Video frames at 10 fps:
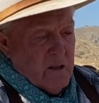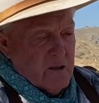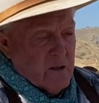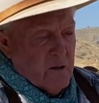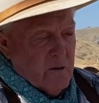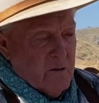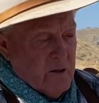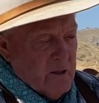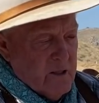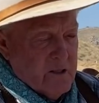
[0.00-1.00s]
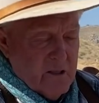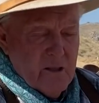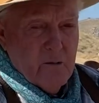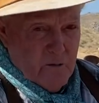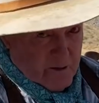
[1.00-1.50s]
So it's
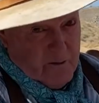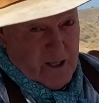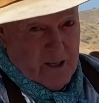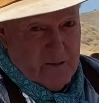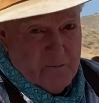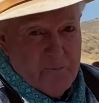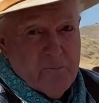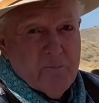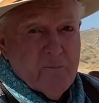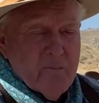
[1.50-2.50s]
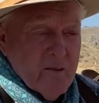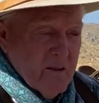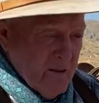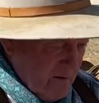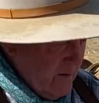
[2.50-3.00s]
still 1 rein.
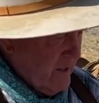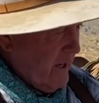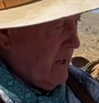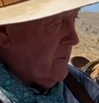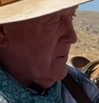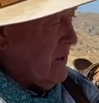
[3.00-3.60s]
Okay.